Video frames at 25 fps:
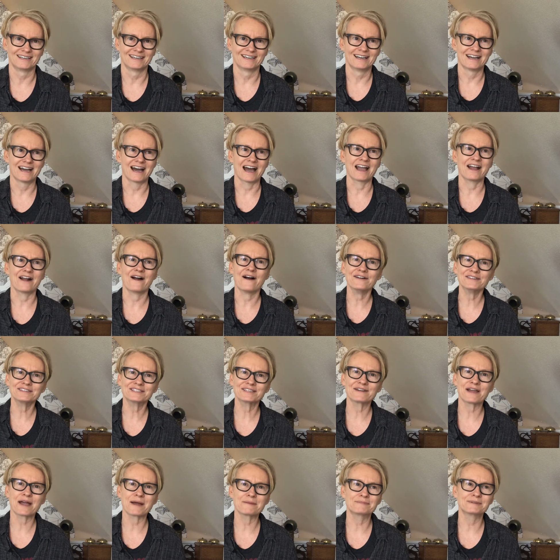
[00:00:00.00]
I
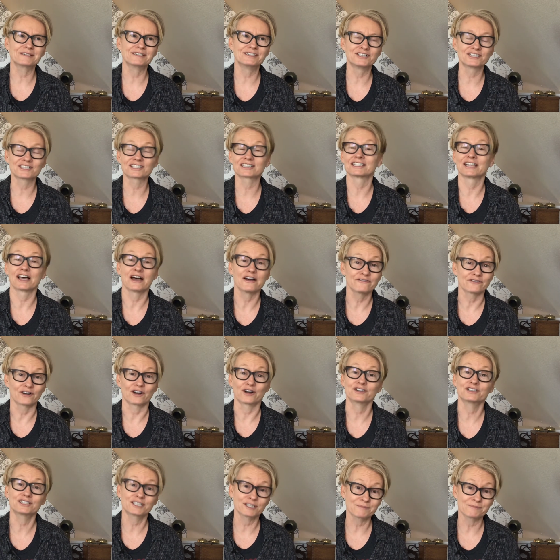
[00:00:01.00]
also happen to just love
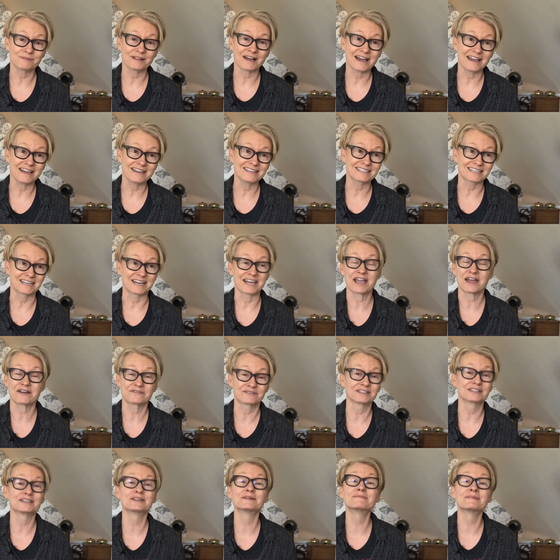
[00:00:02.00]
art supplies, and I
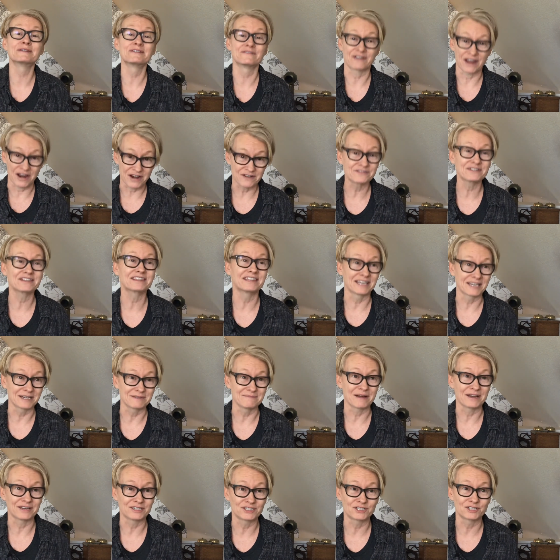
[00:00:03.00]
have a little bit of everything
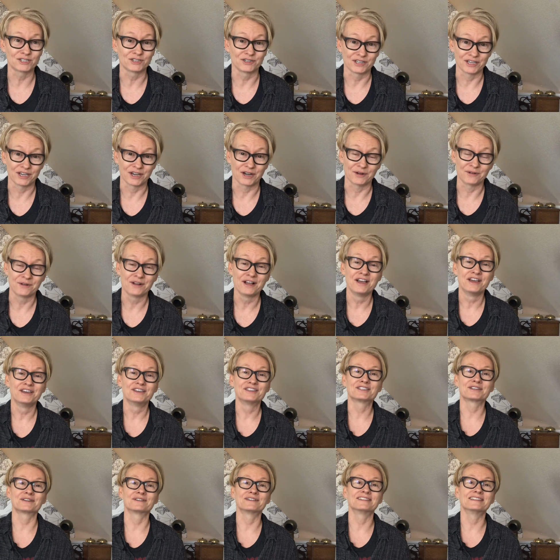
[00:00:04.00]
in my studio.
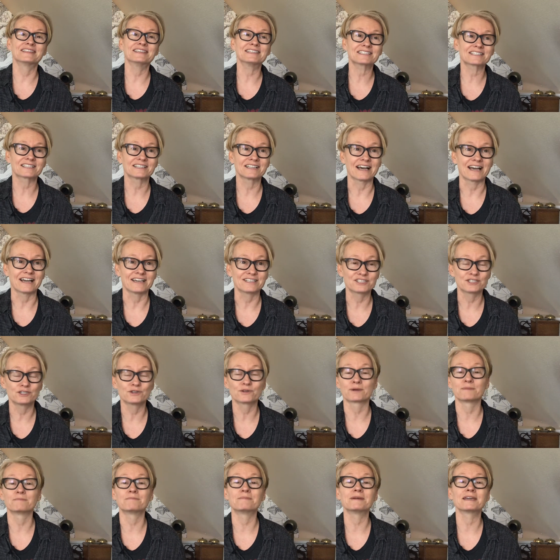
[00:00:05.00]
So in this class,
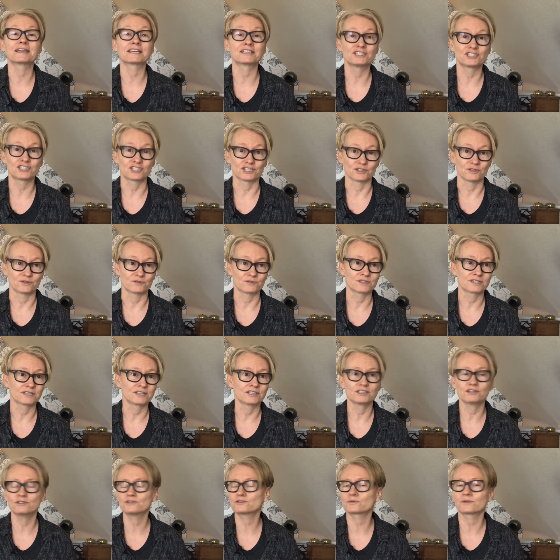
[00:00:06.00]
you can pick and choose.
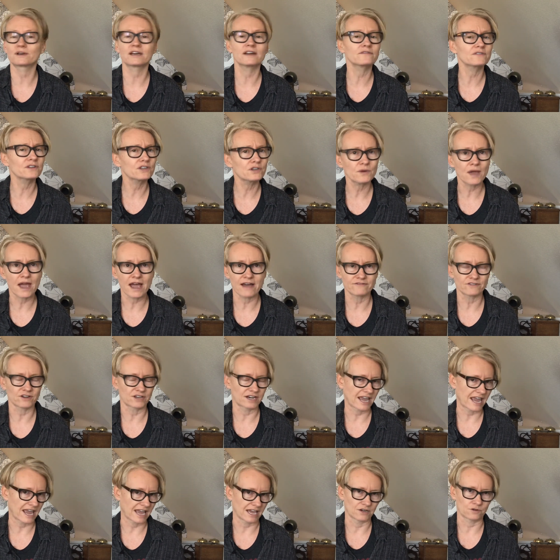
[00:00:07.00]
Use whatever you have on
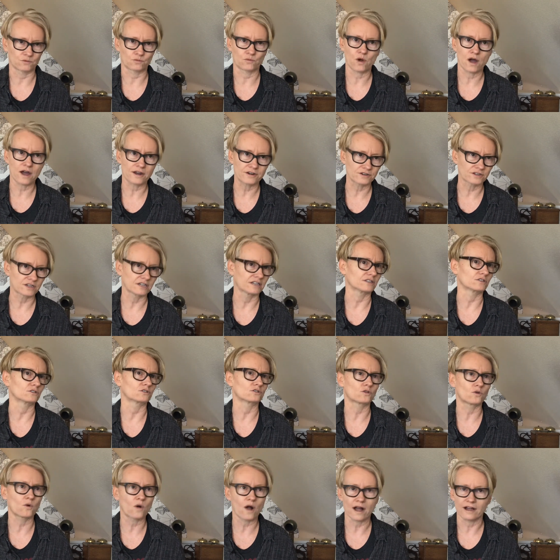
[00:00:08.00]
hand: watercolor,
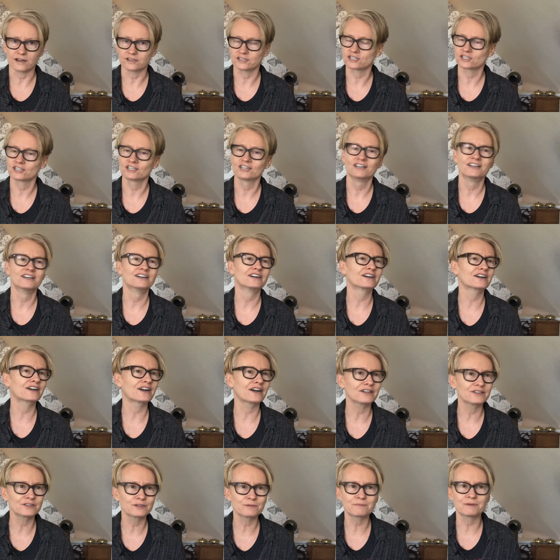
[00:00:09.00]
gouache,
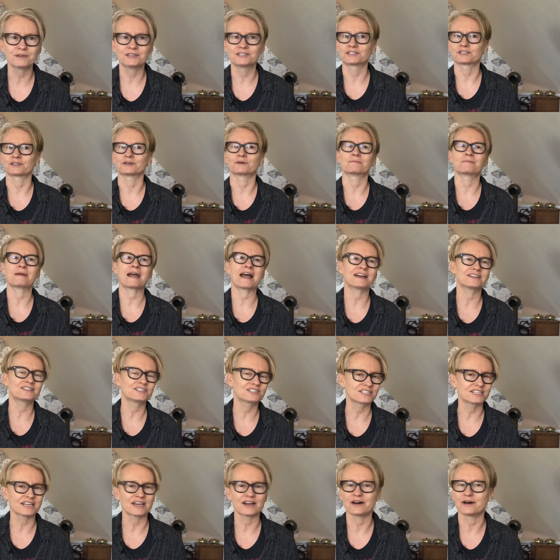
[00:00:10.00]
colored pencil,
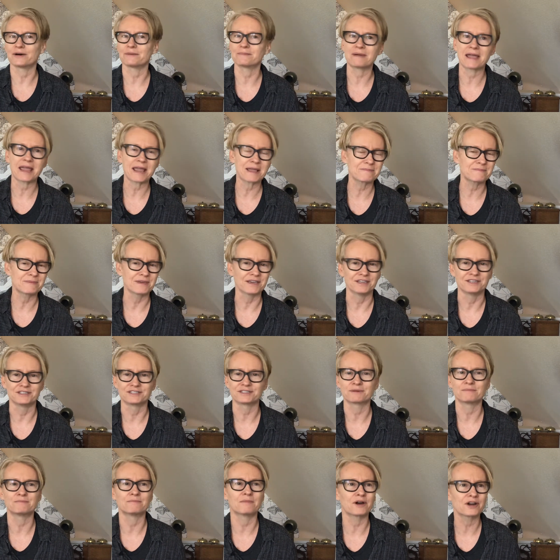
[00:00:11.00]
pastel, paint
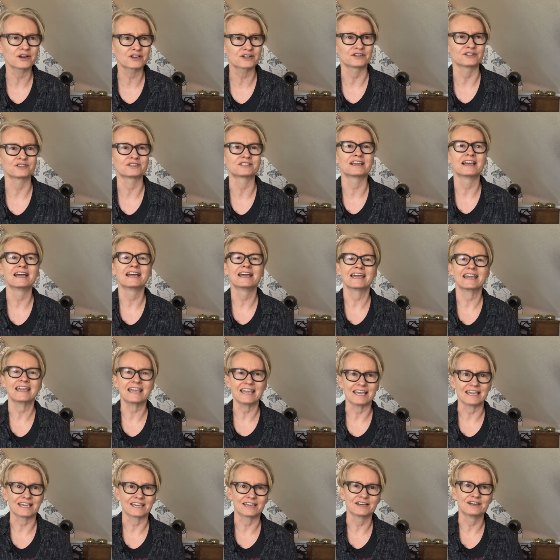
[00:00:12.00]
pens, markers,
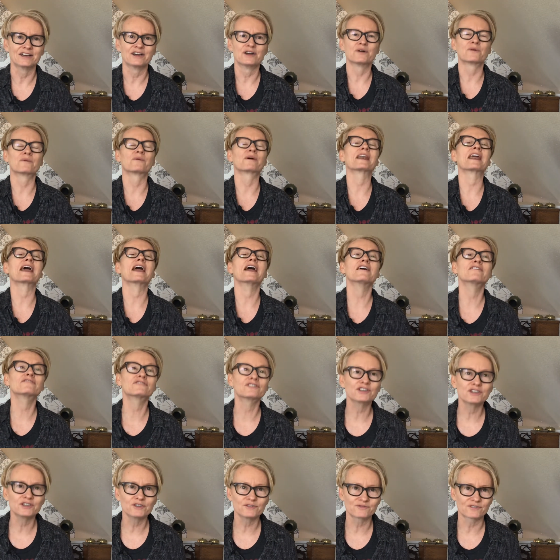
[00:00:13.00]
ink,
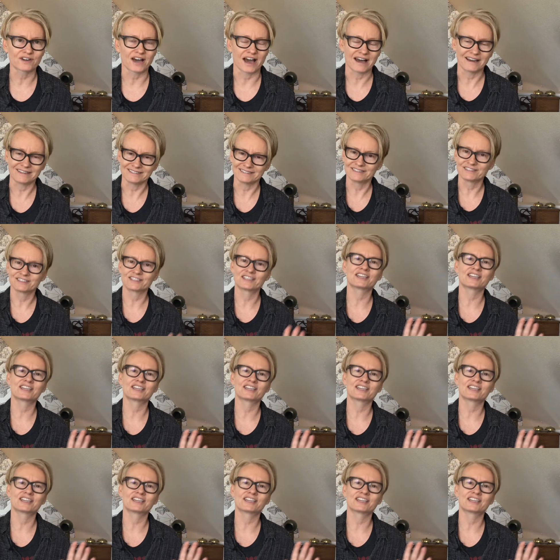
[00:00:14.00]
whatever you've got.